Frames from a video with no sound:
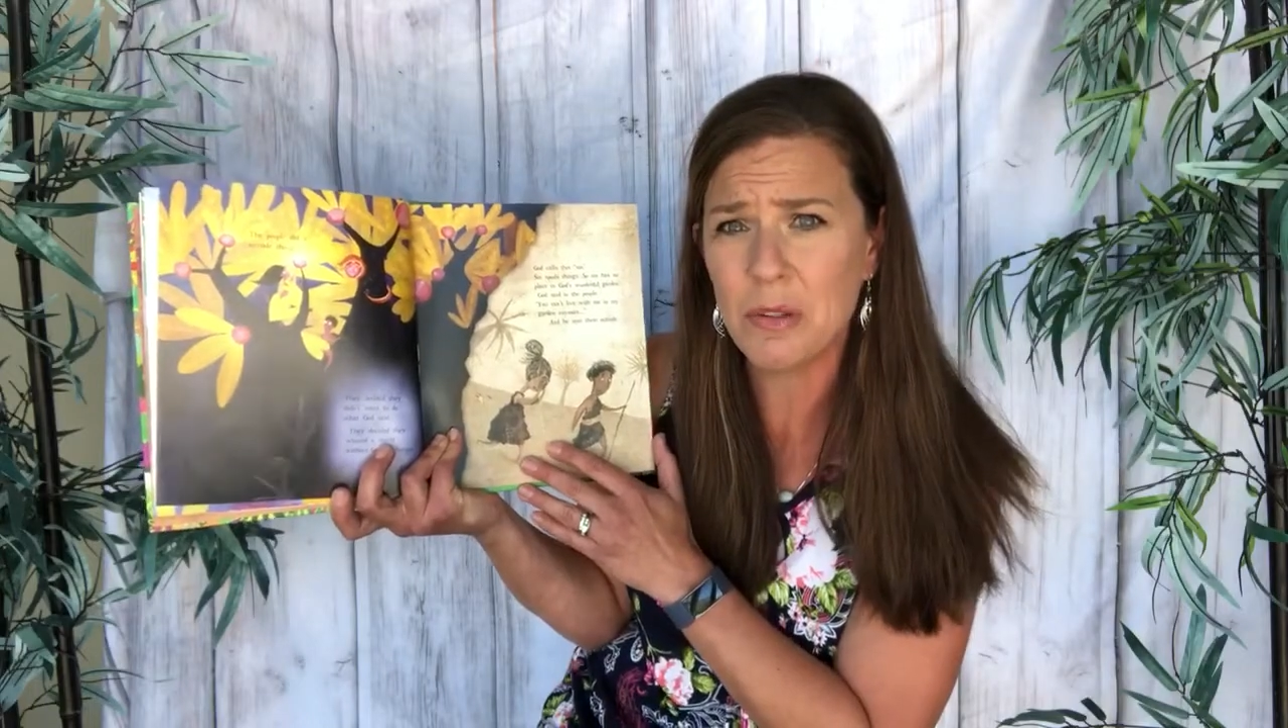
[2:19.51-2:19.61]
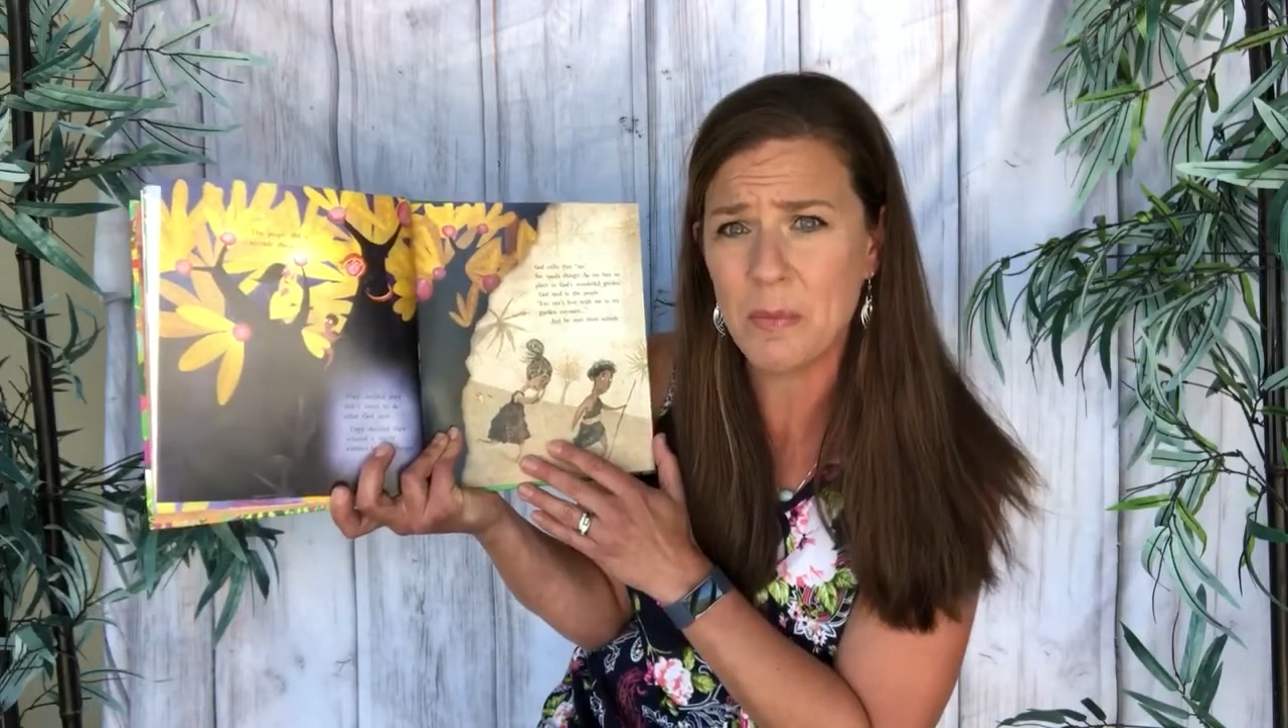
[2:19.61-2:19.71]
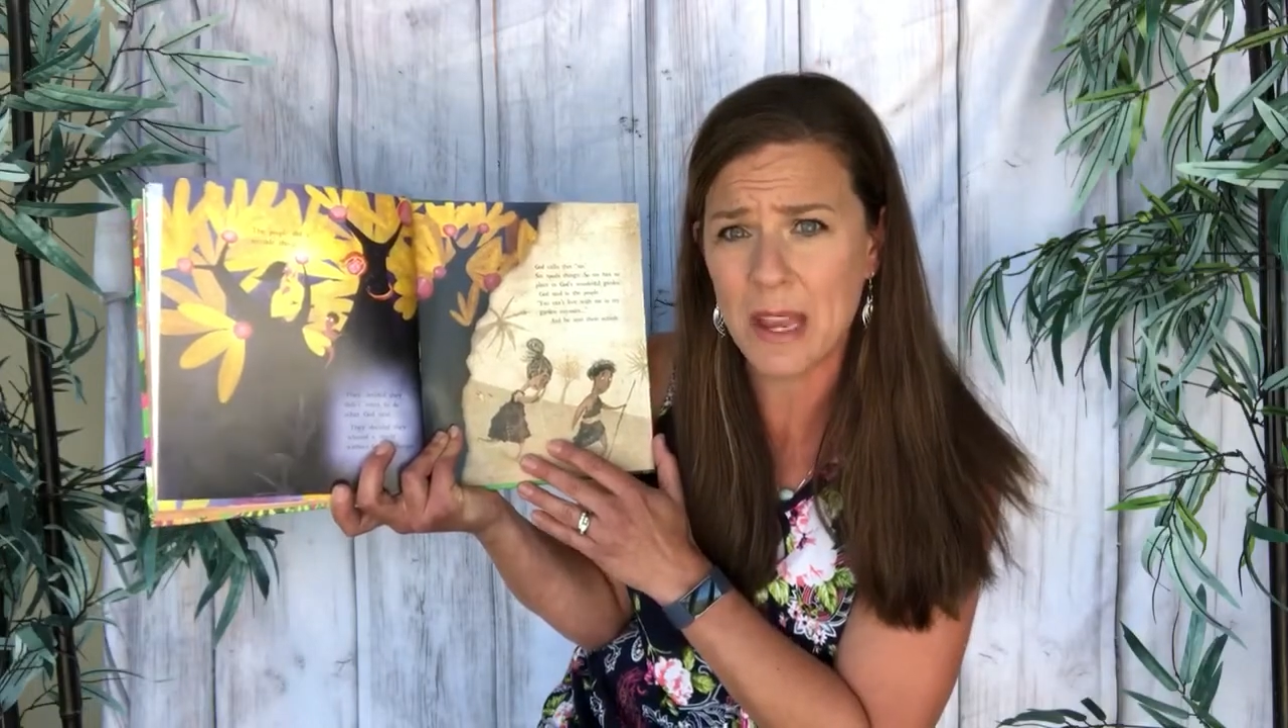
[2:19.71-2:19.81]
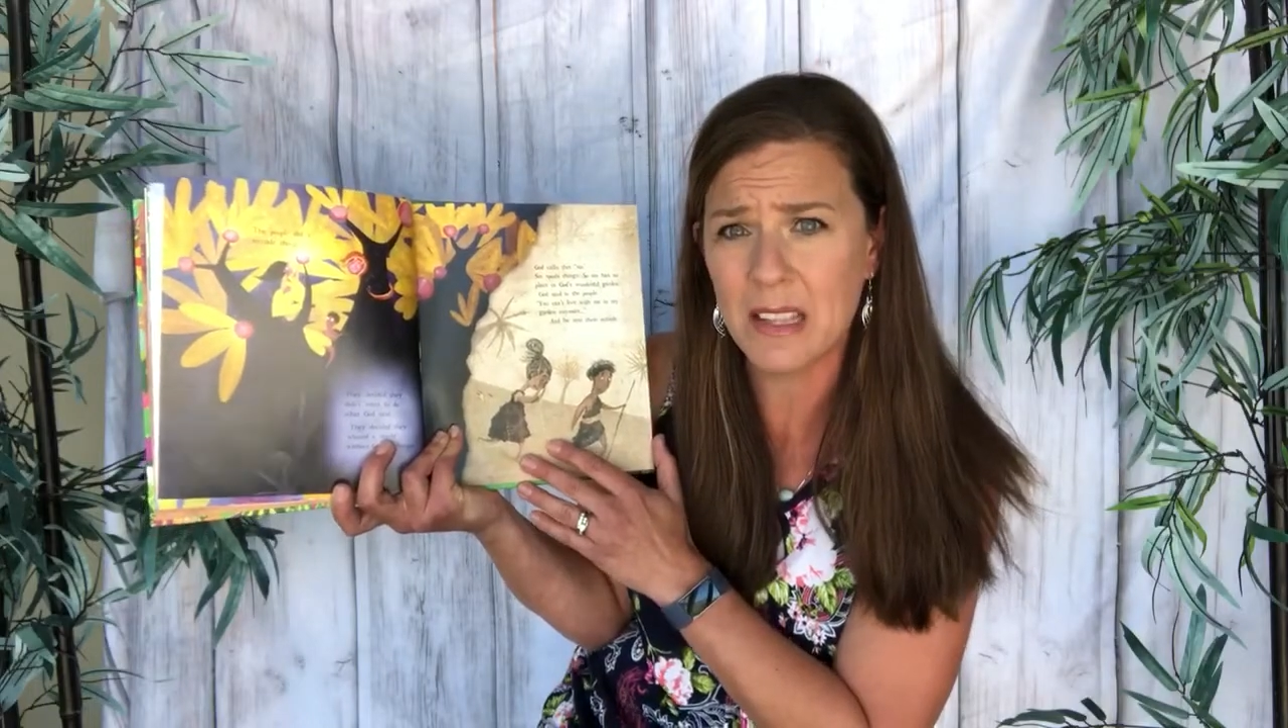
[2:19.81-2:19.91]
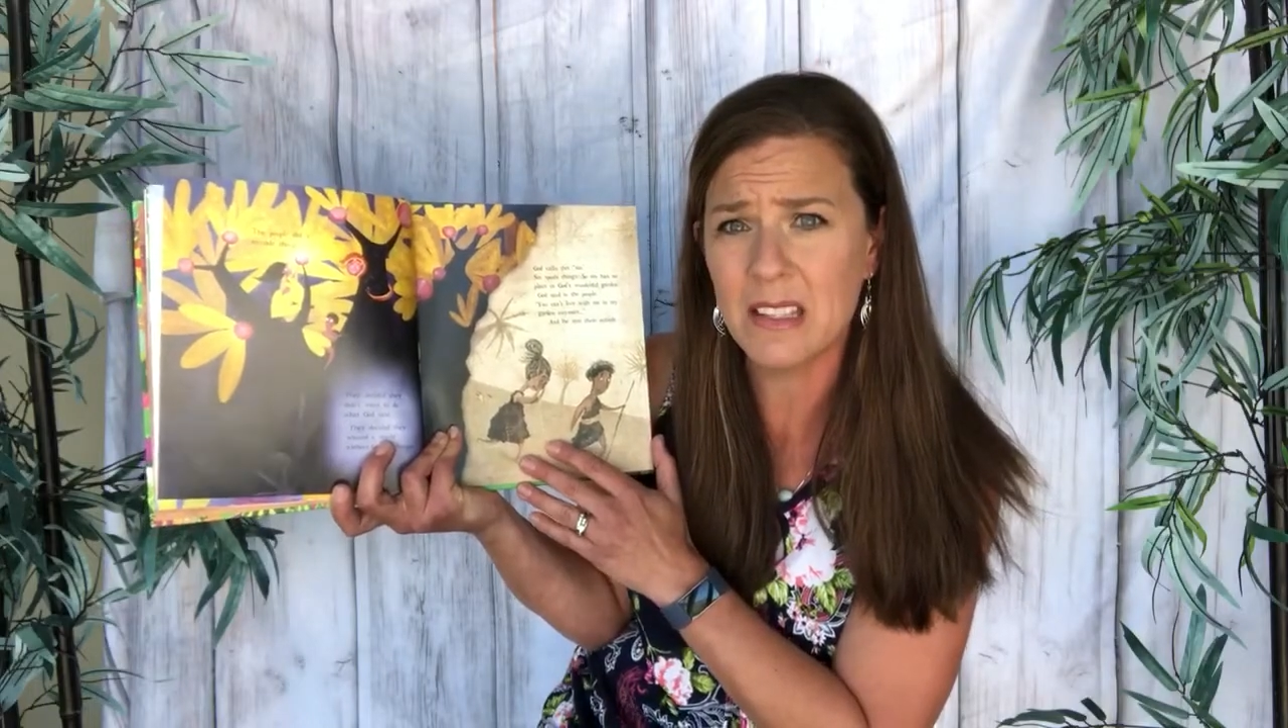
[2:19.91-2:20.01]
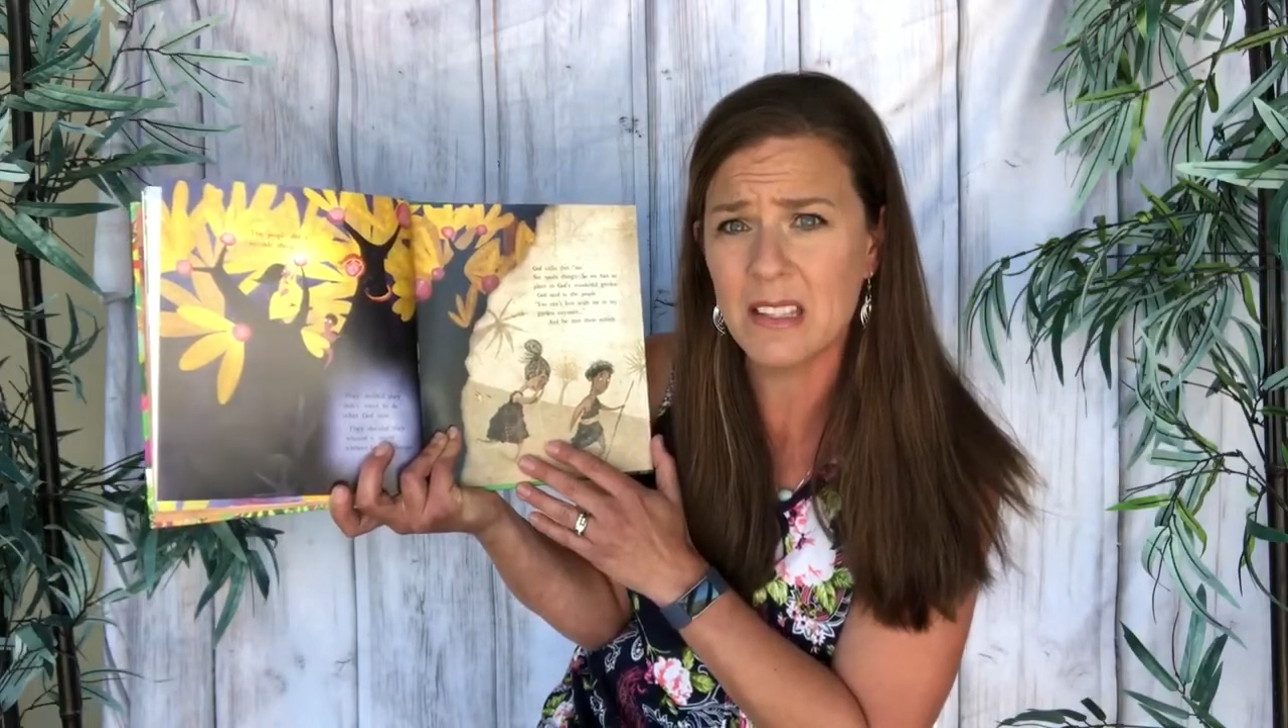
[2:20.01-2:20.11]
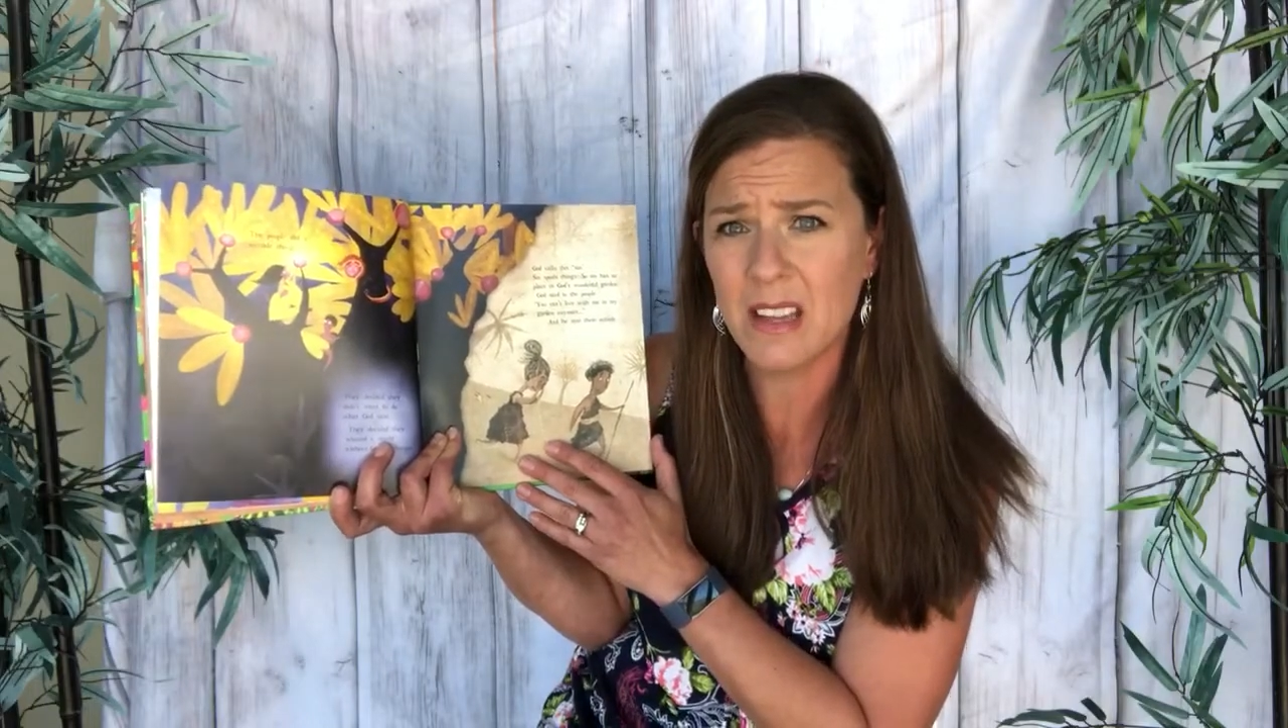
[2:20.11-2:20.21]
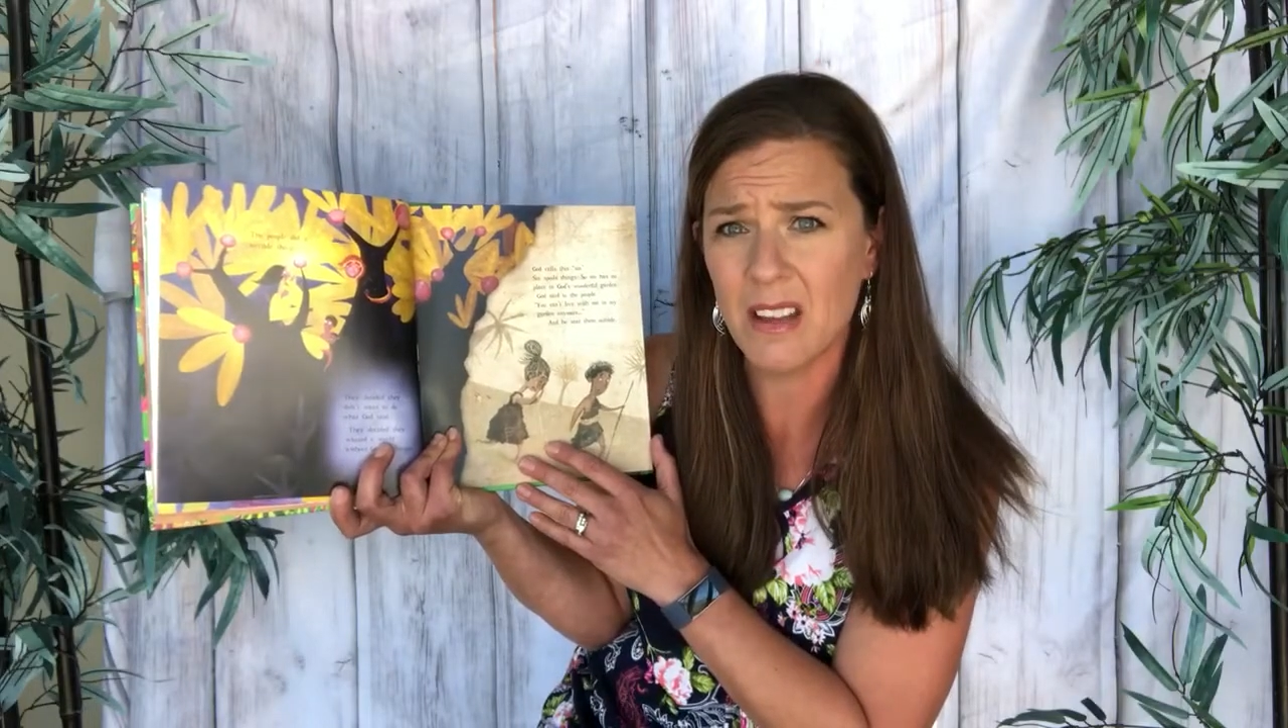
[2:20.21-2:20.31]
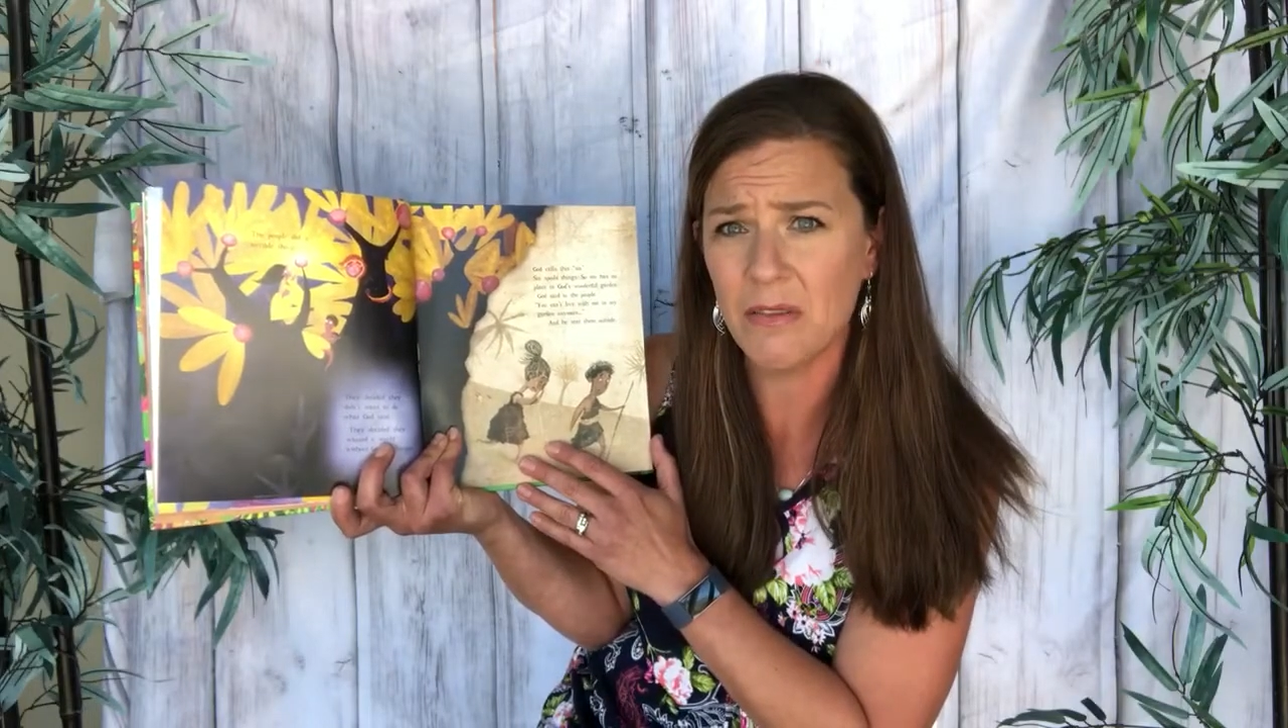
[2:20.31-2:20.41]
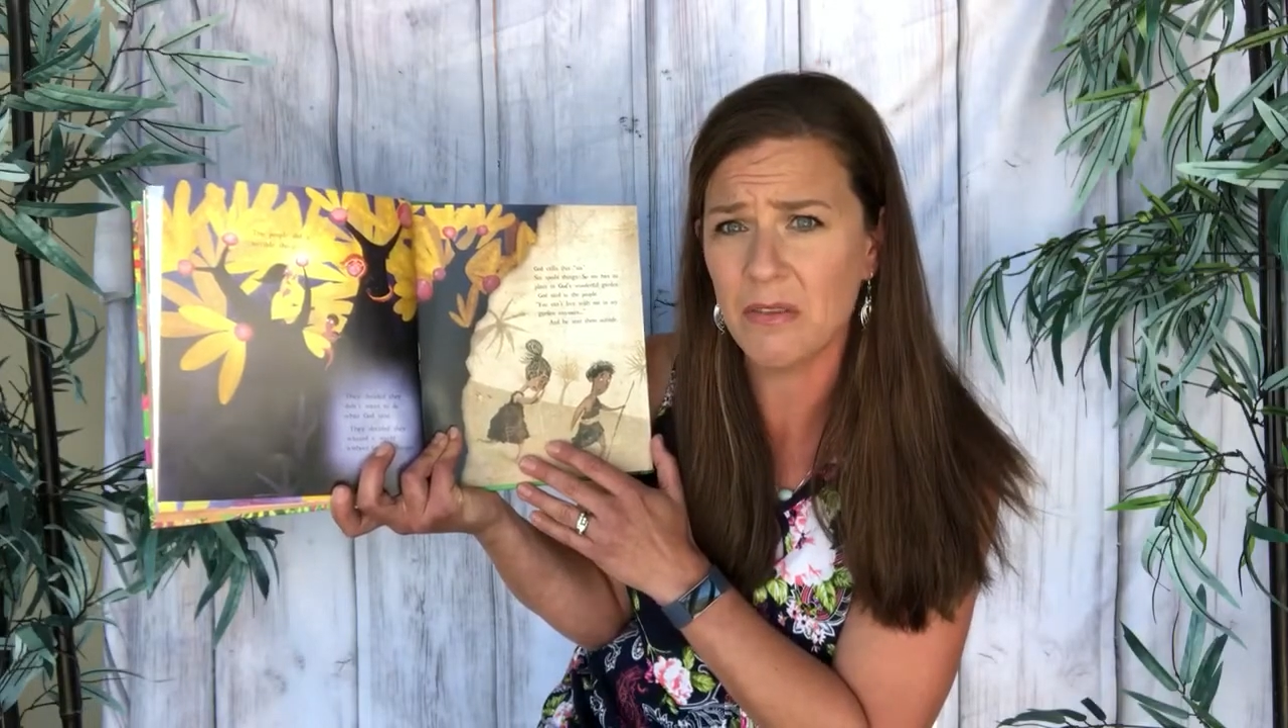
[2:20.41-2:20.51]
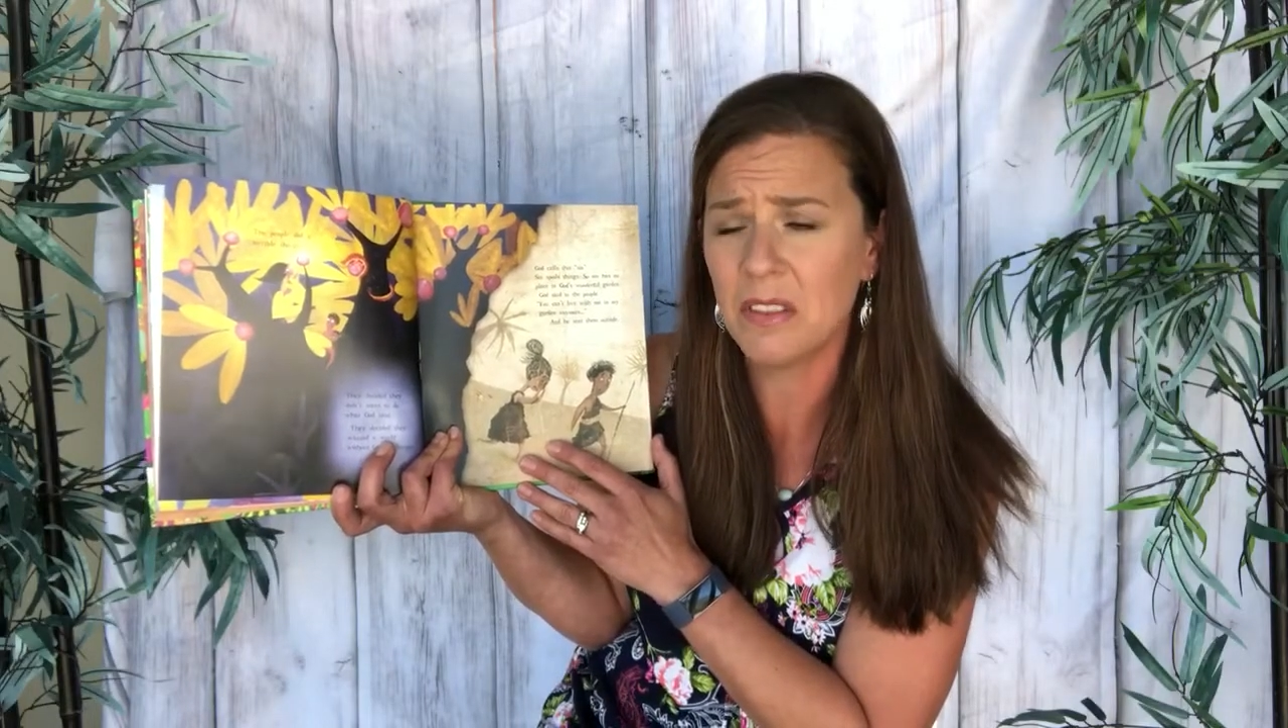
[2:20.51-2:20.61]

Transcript: bad stuff?